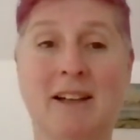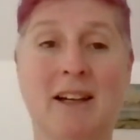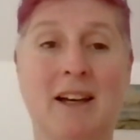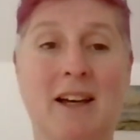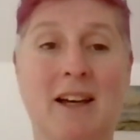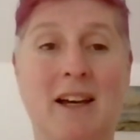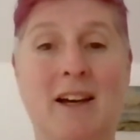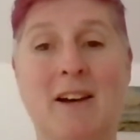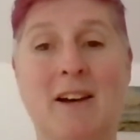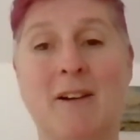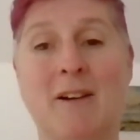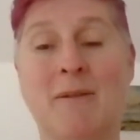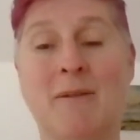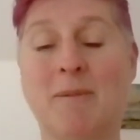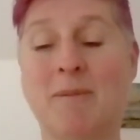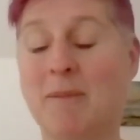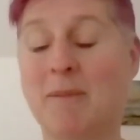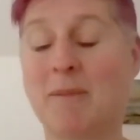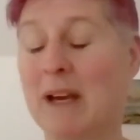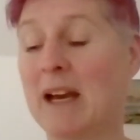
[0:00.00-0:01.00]
uh,
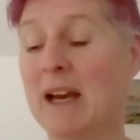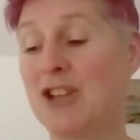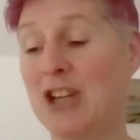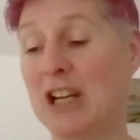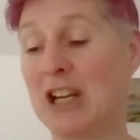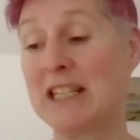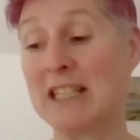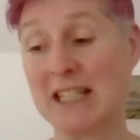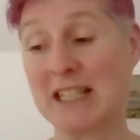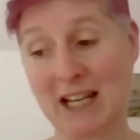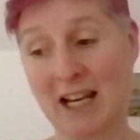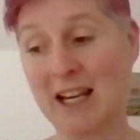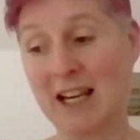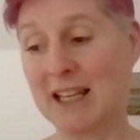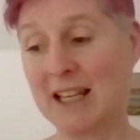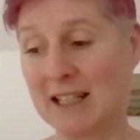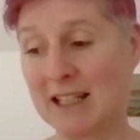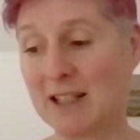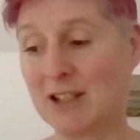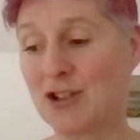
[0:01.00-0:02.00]
agenda
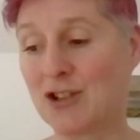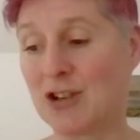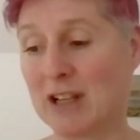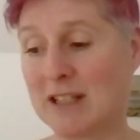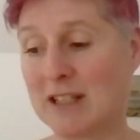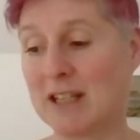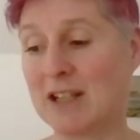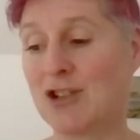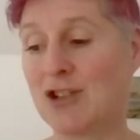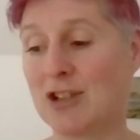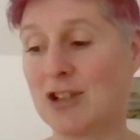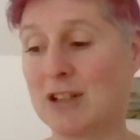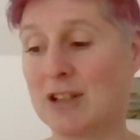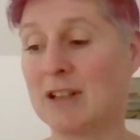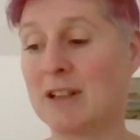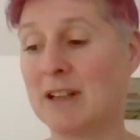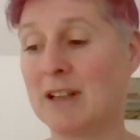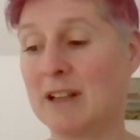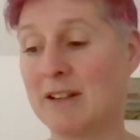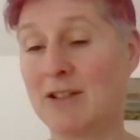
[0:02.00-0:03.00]
in
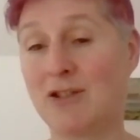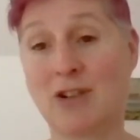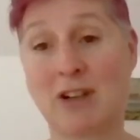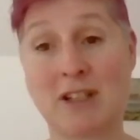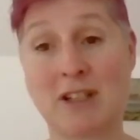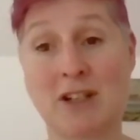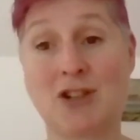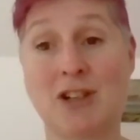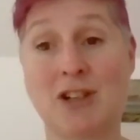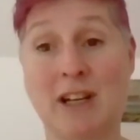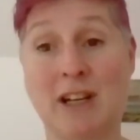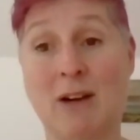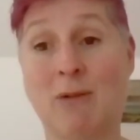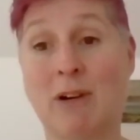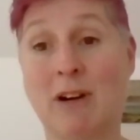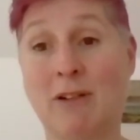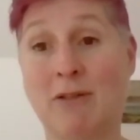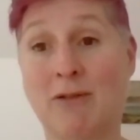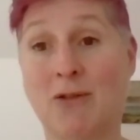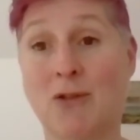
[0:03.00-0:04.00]
transition in transition
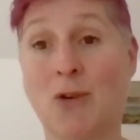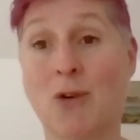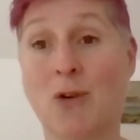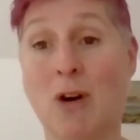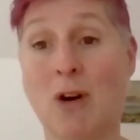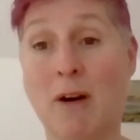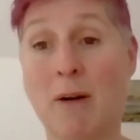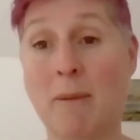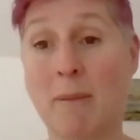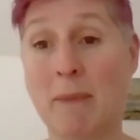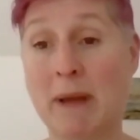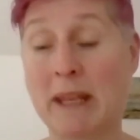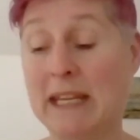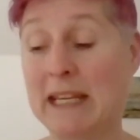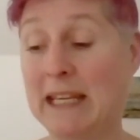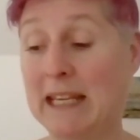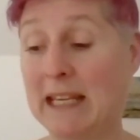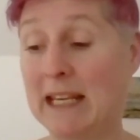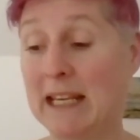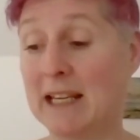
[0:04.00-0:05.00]
network for many
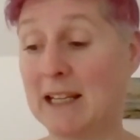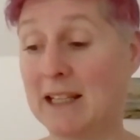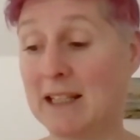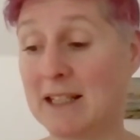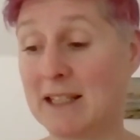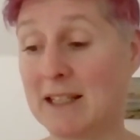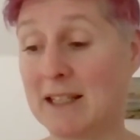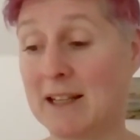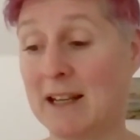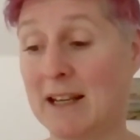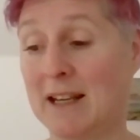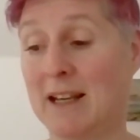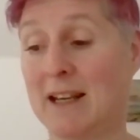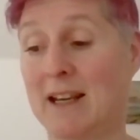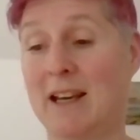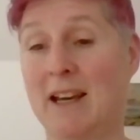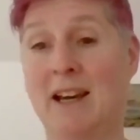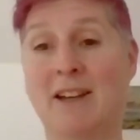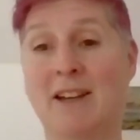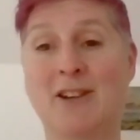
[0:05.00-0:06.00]
years
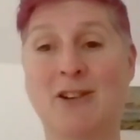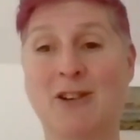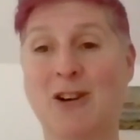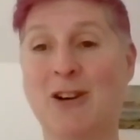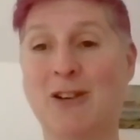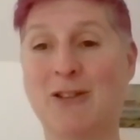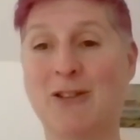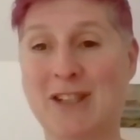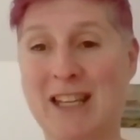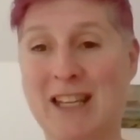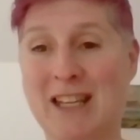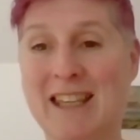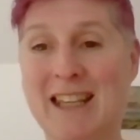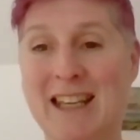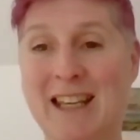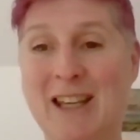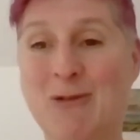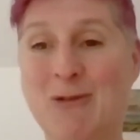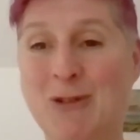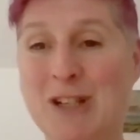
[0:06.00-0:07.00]
I don't know if there's anything
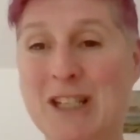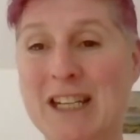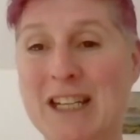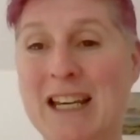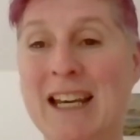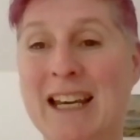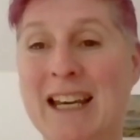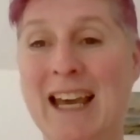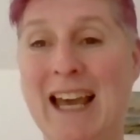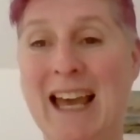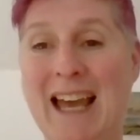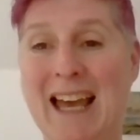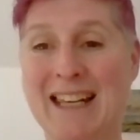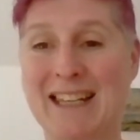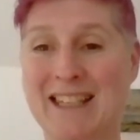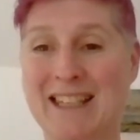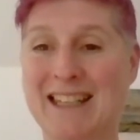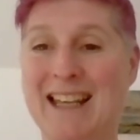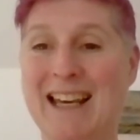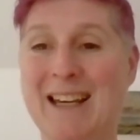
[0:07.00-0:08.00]
you want to add
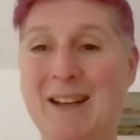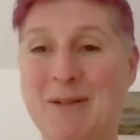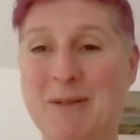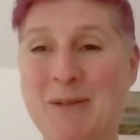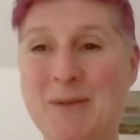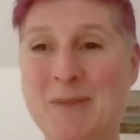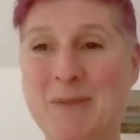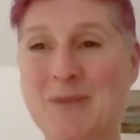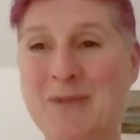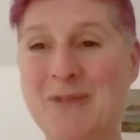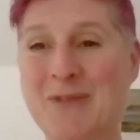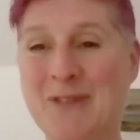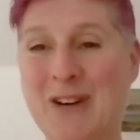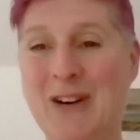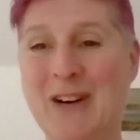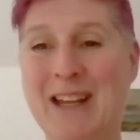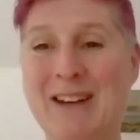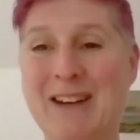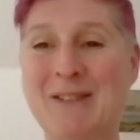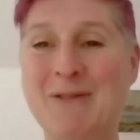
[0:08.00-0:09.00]
to that
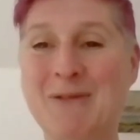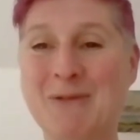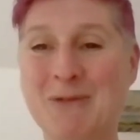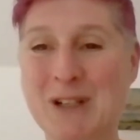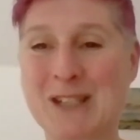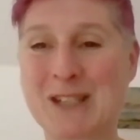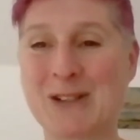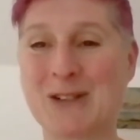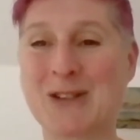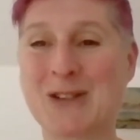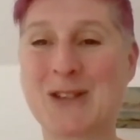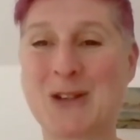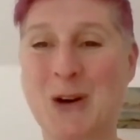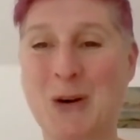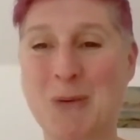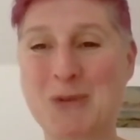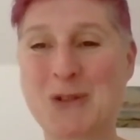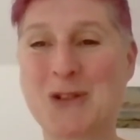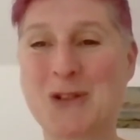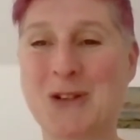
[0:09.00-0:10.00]
very whistle
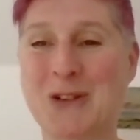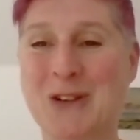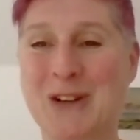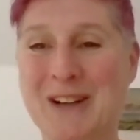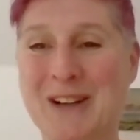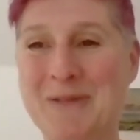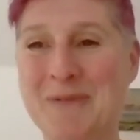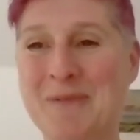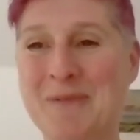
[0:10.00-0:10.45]
stop tour,